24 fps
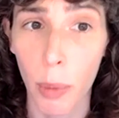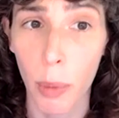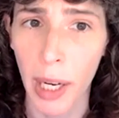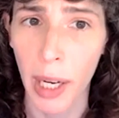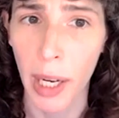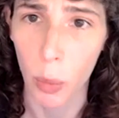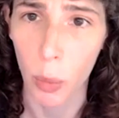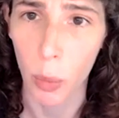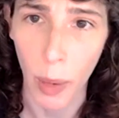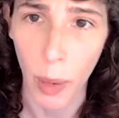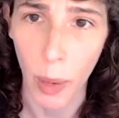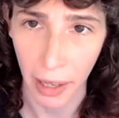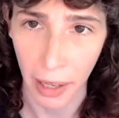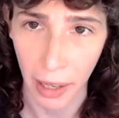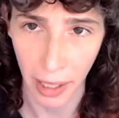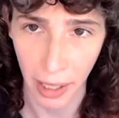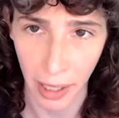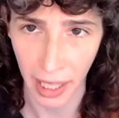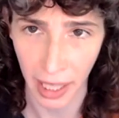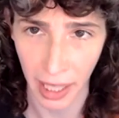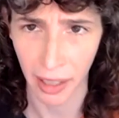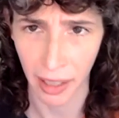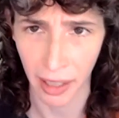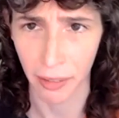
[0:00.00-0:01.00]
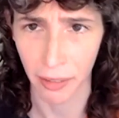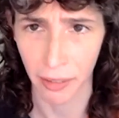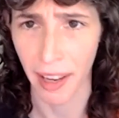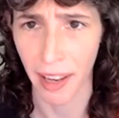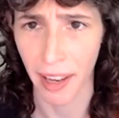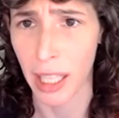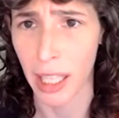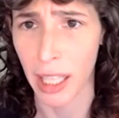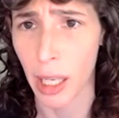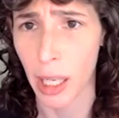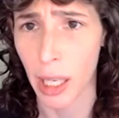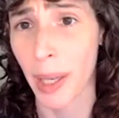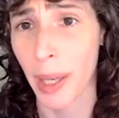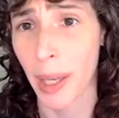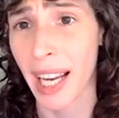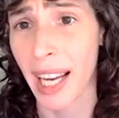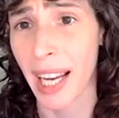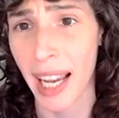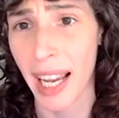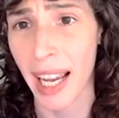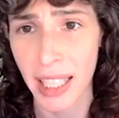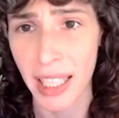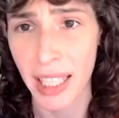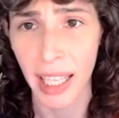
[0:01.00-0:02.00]
quite wary of anyone
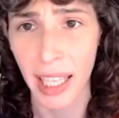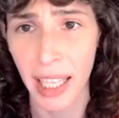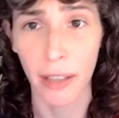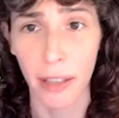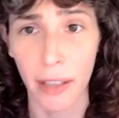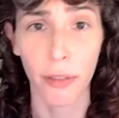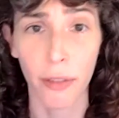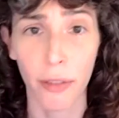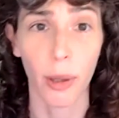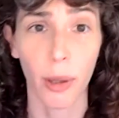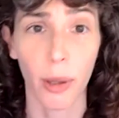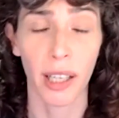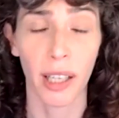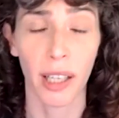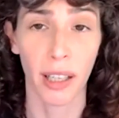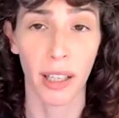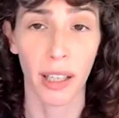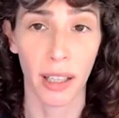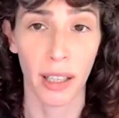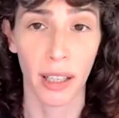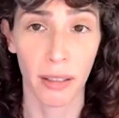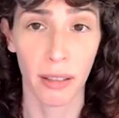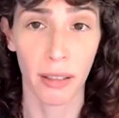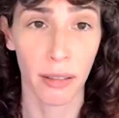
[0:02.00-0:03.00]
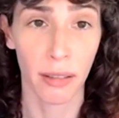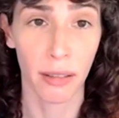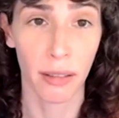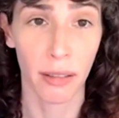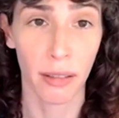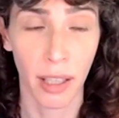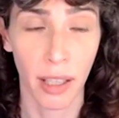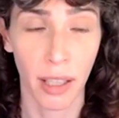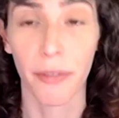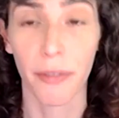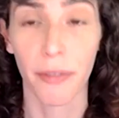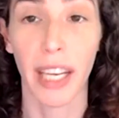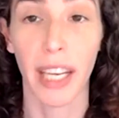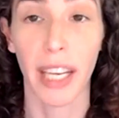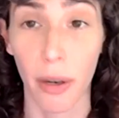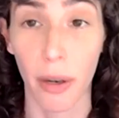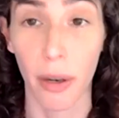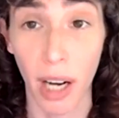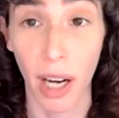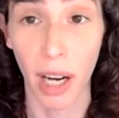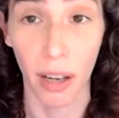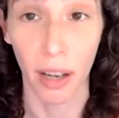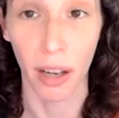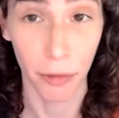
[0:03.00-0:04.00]
asking for a
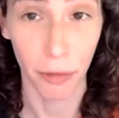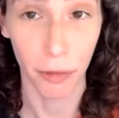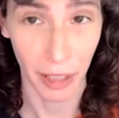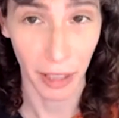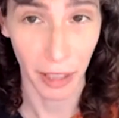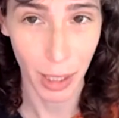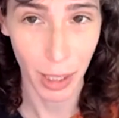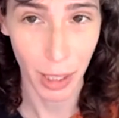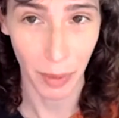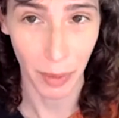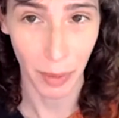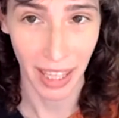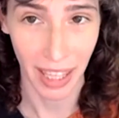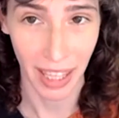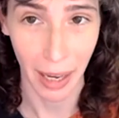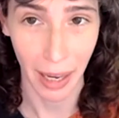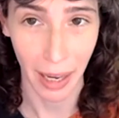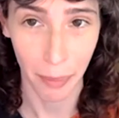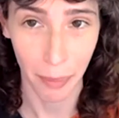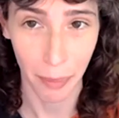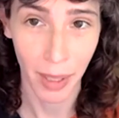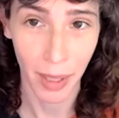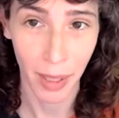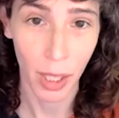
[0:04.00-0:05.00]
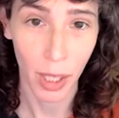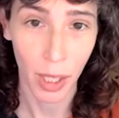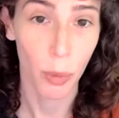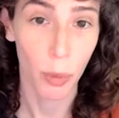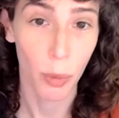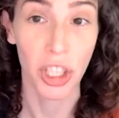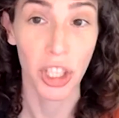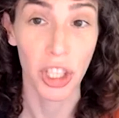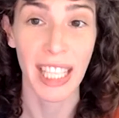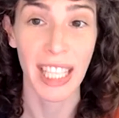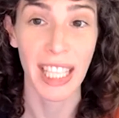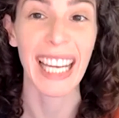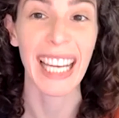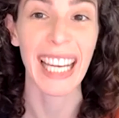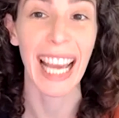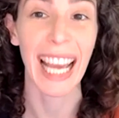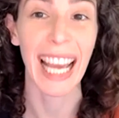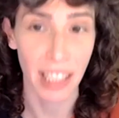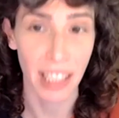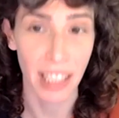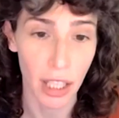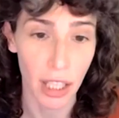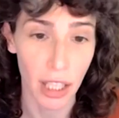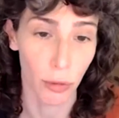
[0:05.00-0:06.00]
video conference with them, which is
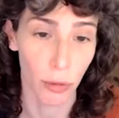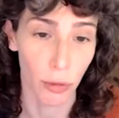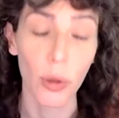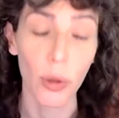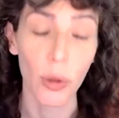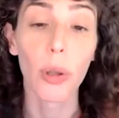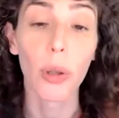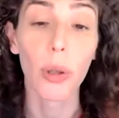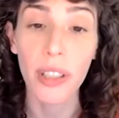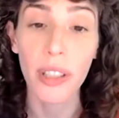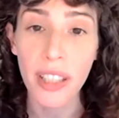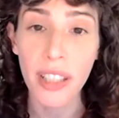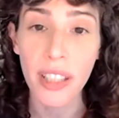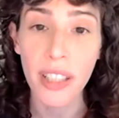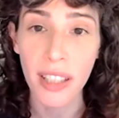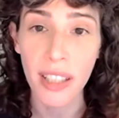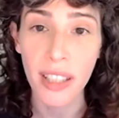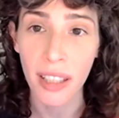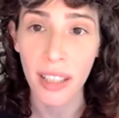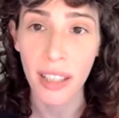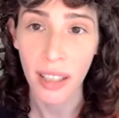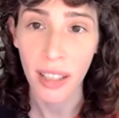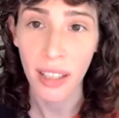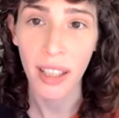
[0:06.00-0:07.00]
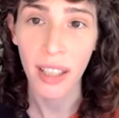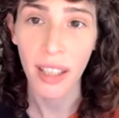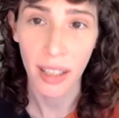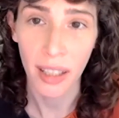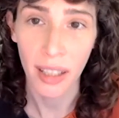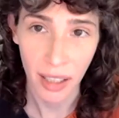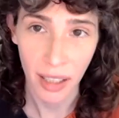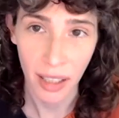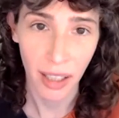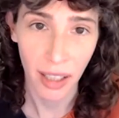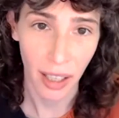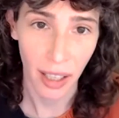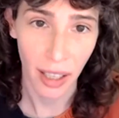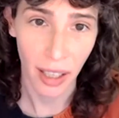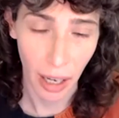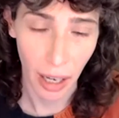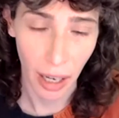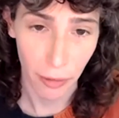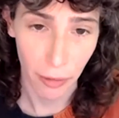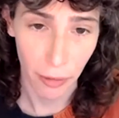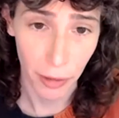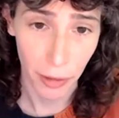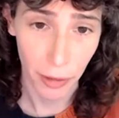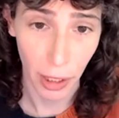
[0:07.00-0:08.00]
against the rules
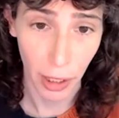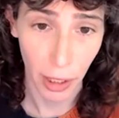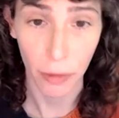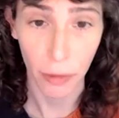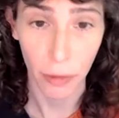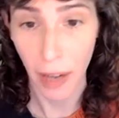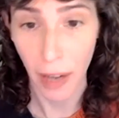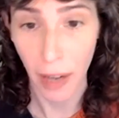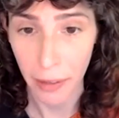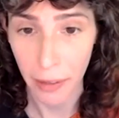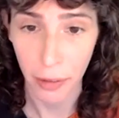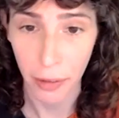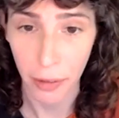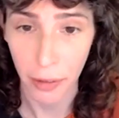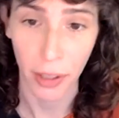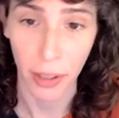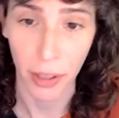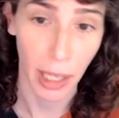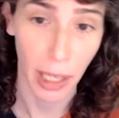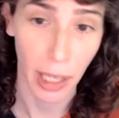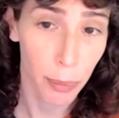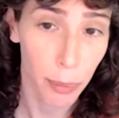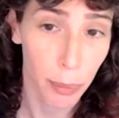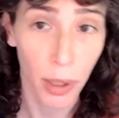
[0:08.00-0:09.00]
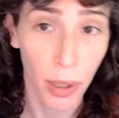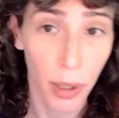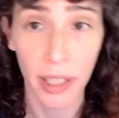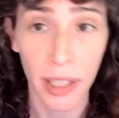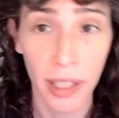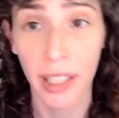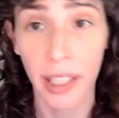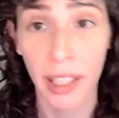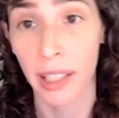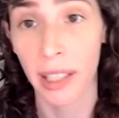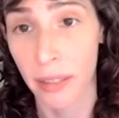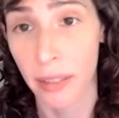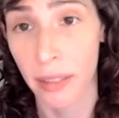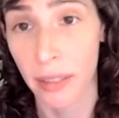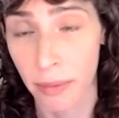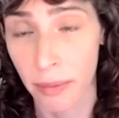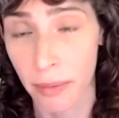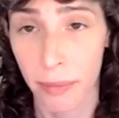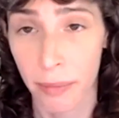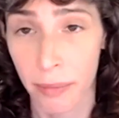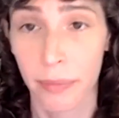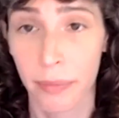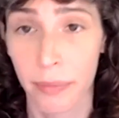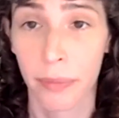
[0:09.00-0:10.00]
of, you know, Fiverr and Upwork.
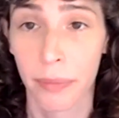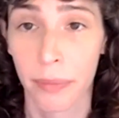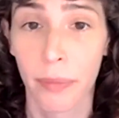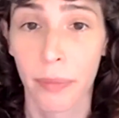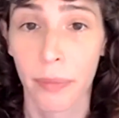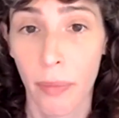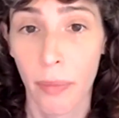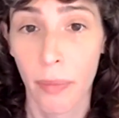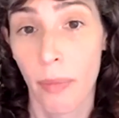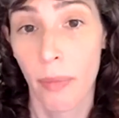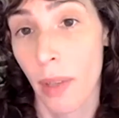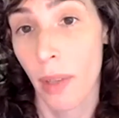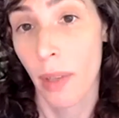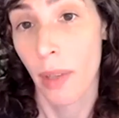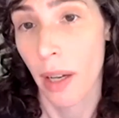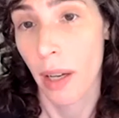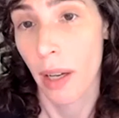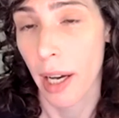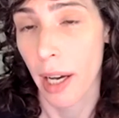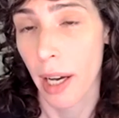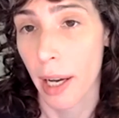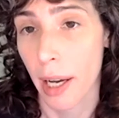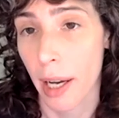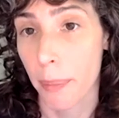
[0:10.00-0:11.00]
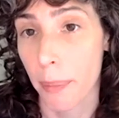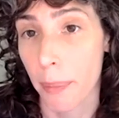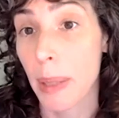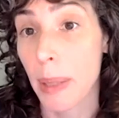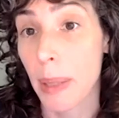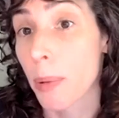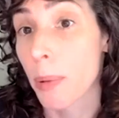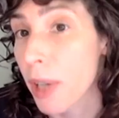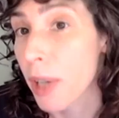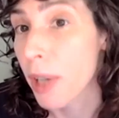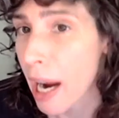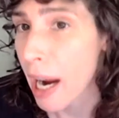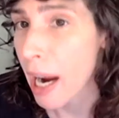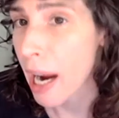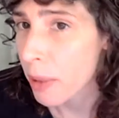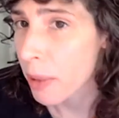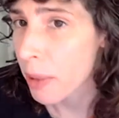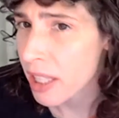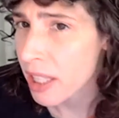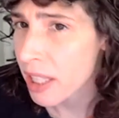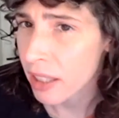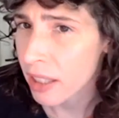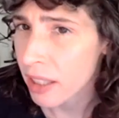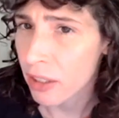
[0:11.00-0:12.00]
And People Per Hour
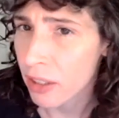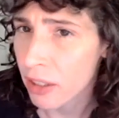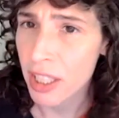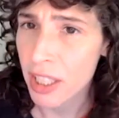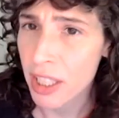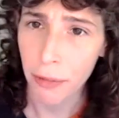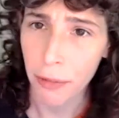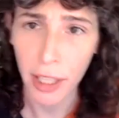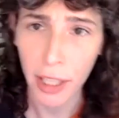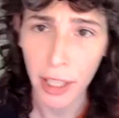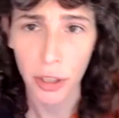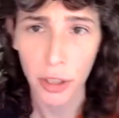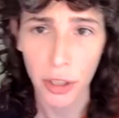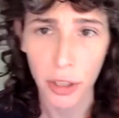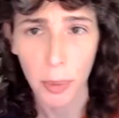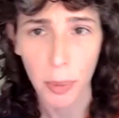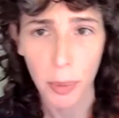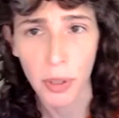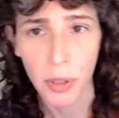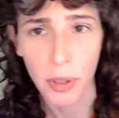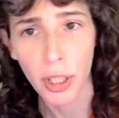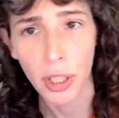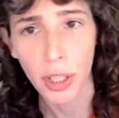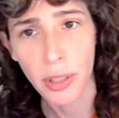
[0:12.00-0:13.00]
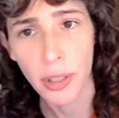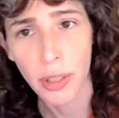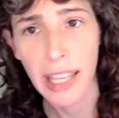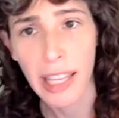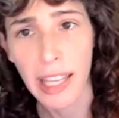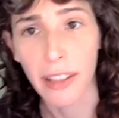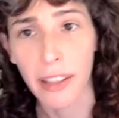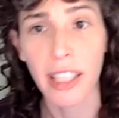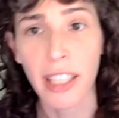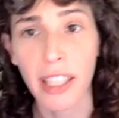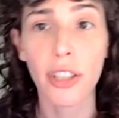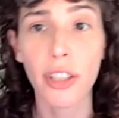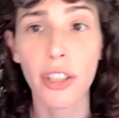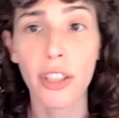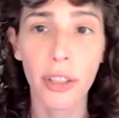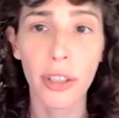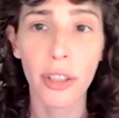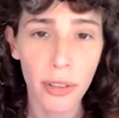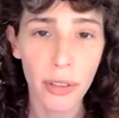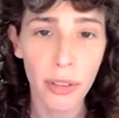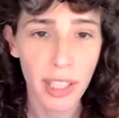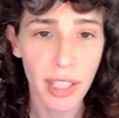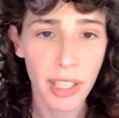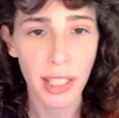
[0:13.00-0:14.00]
is a little different. You're supposed to use their
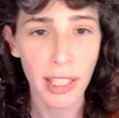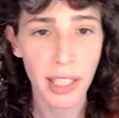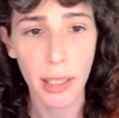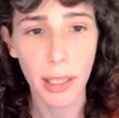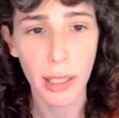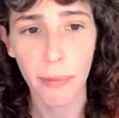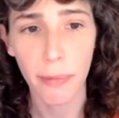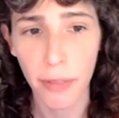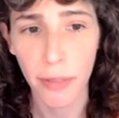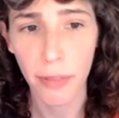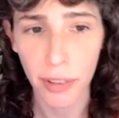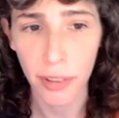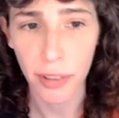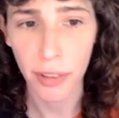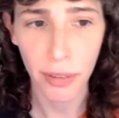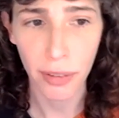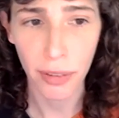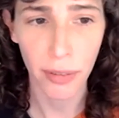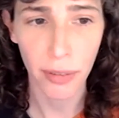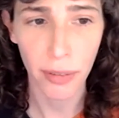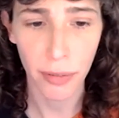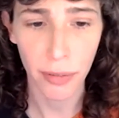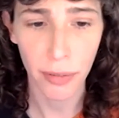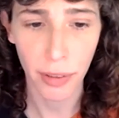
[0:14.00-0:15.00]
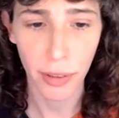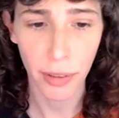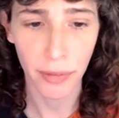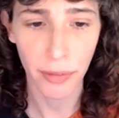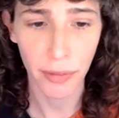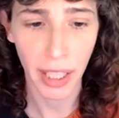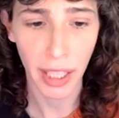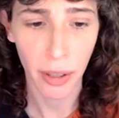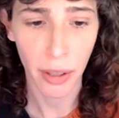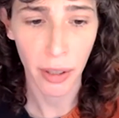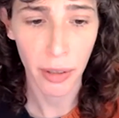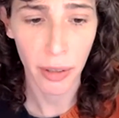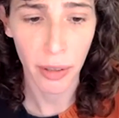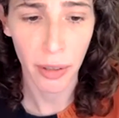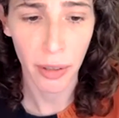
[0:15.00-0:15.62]
internal system for video